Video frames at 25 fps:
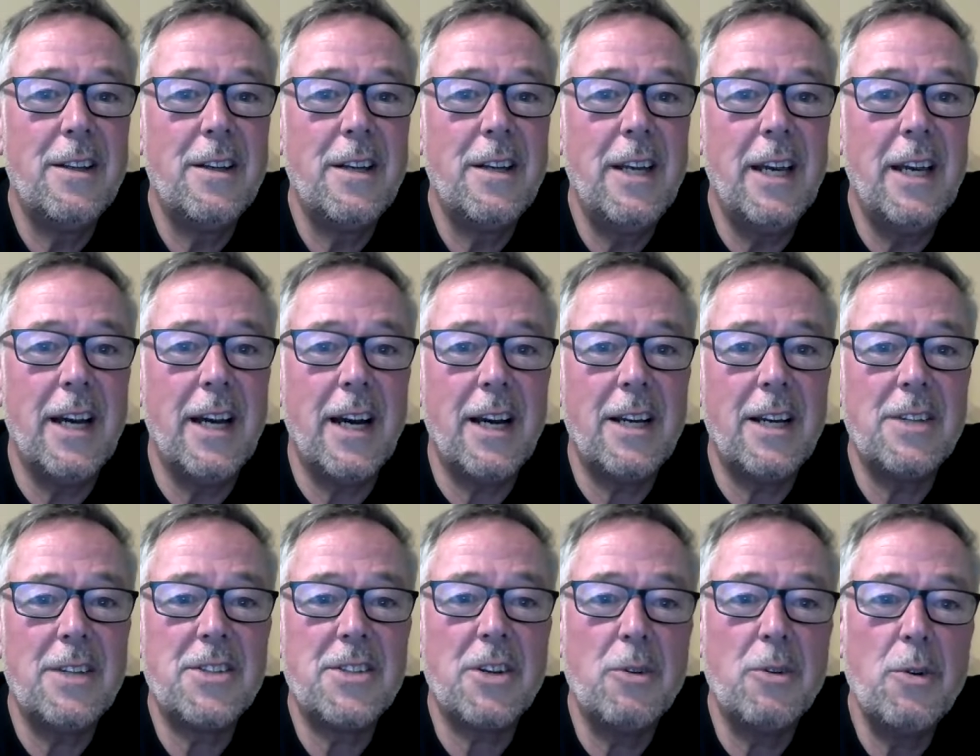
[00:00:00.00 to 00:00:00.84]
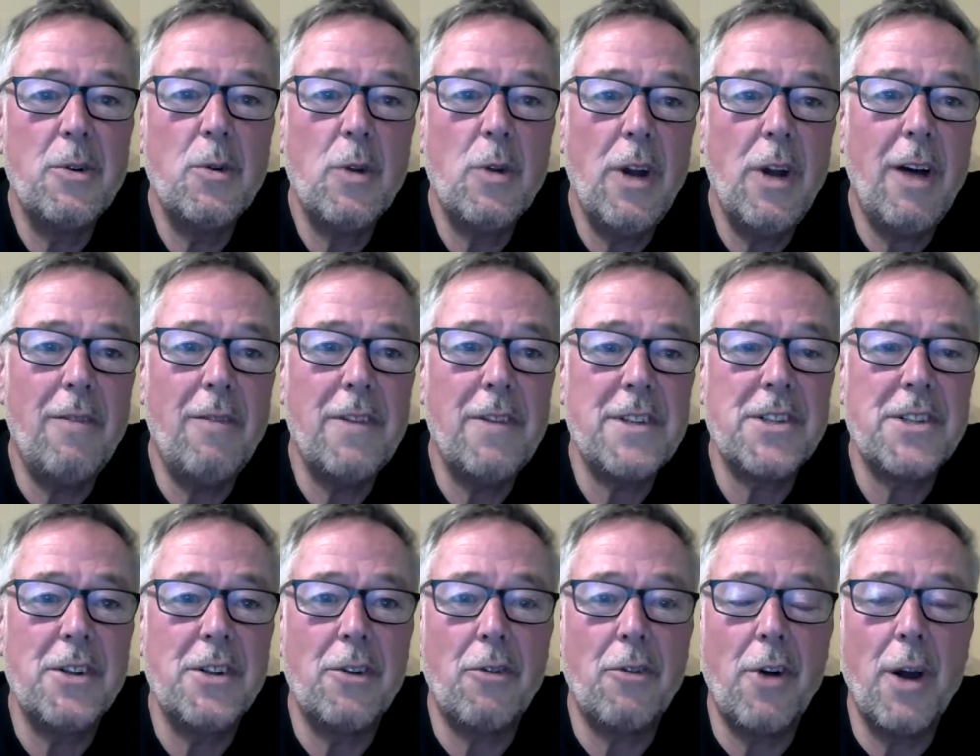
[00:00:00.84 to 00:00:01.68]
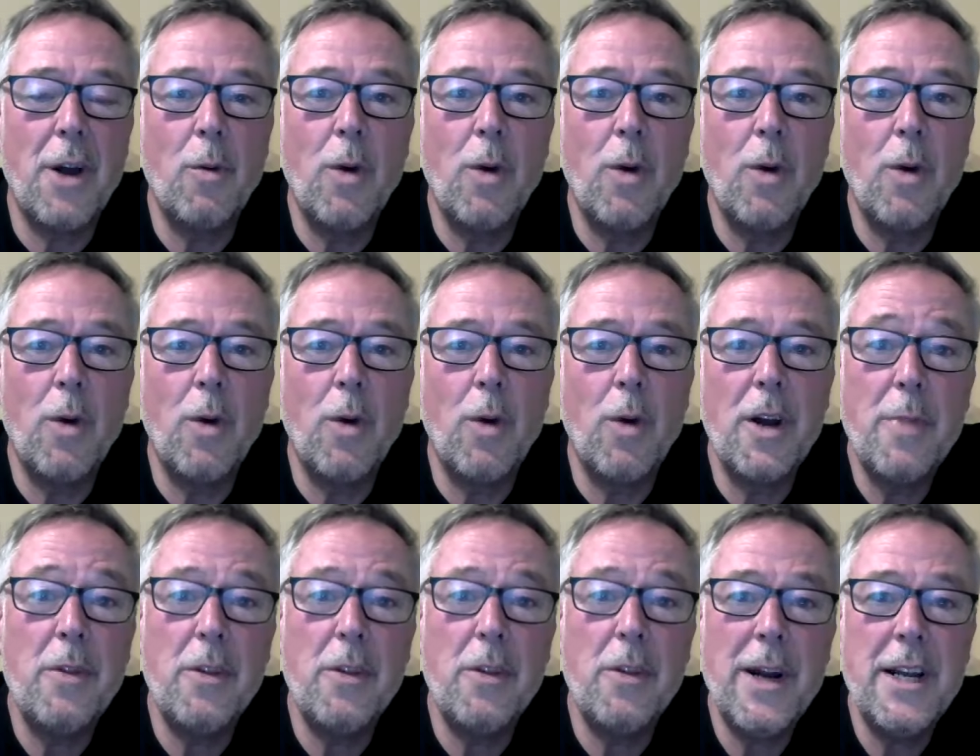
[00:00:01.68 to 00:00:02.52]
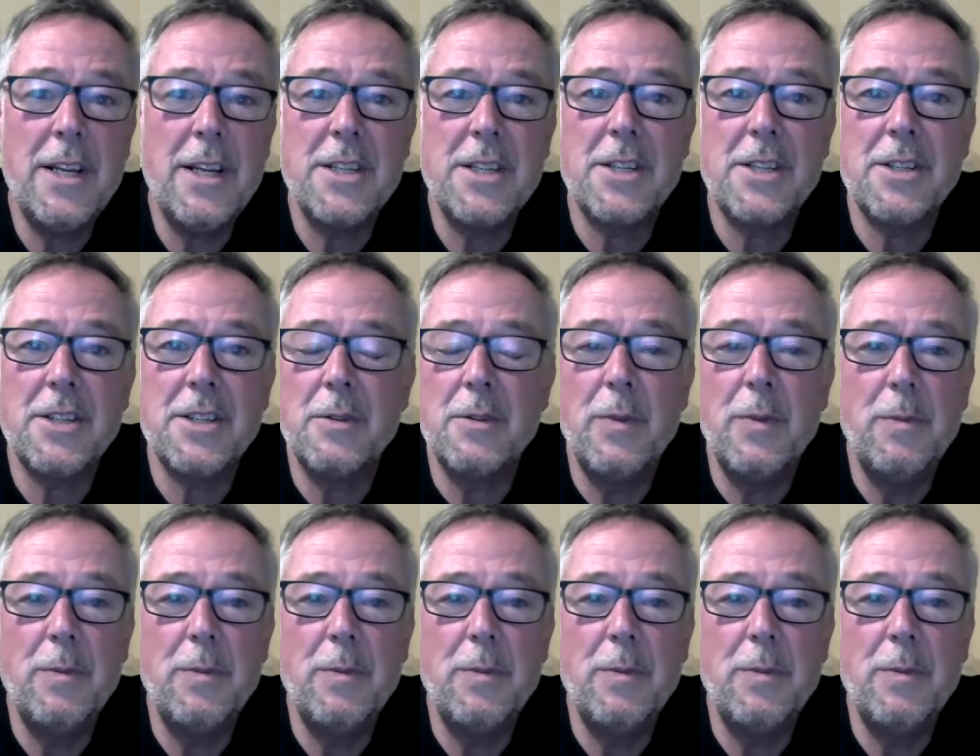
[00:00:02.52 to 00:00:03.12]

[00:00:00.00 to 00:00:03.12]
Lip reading: Yeah, so love isn't the right word, but when it